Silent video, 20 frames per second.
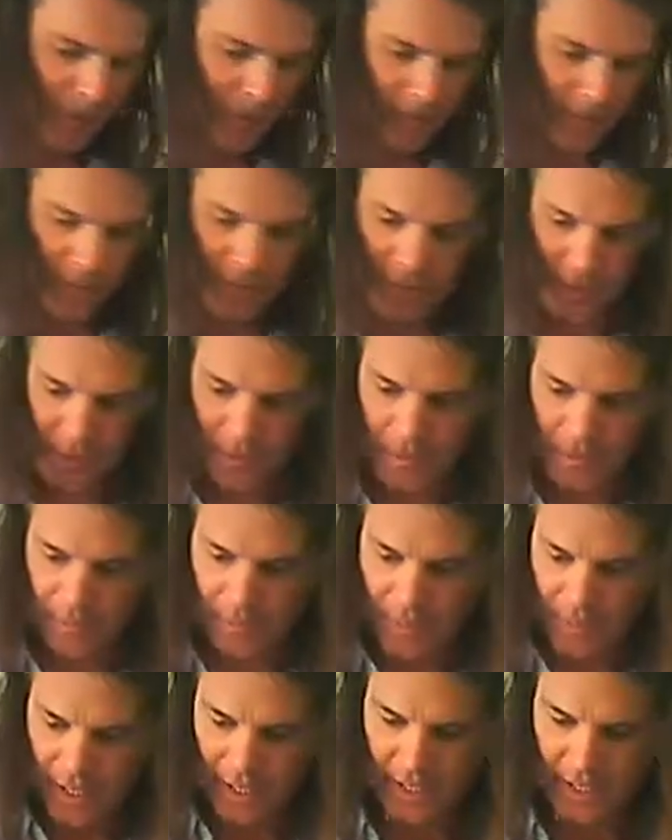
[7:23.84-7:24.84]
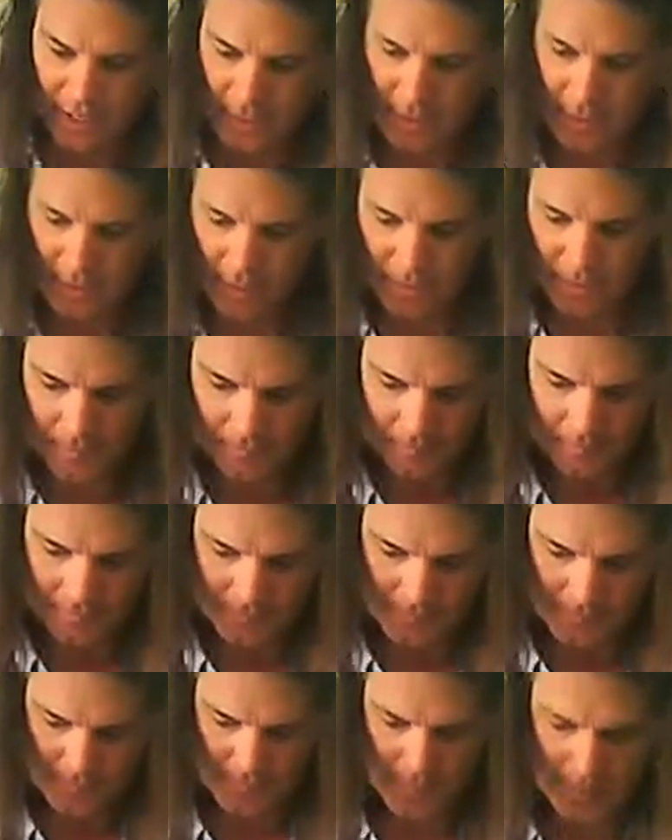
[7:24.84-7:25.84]
I can do it with my hand better.
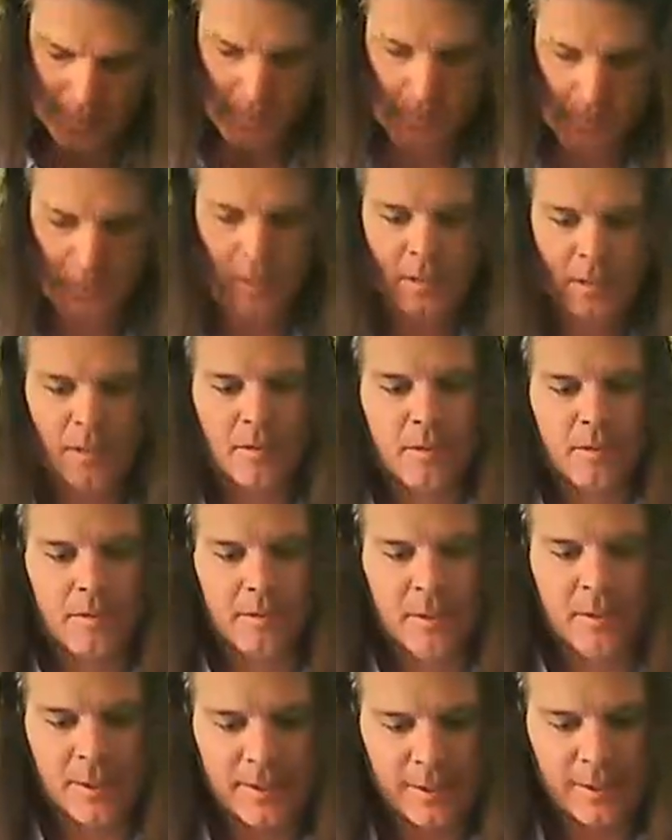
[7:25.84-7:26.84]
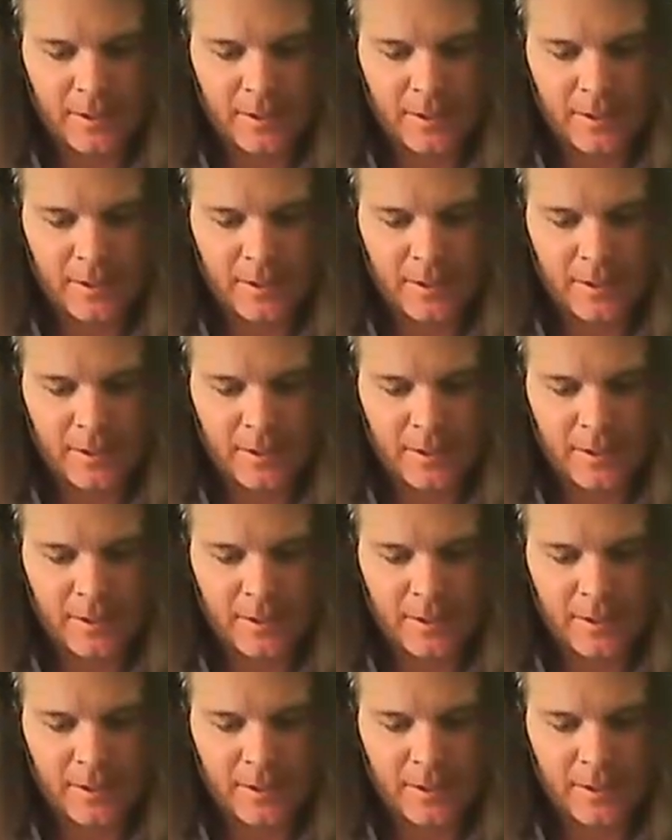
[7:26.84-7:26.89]
Basically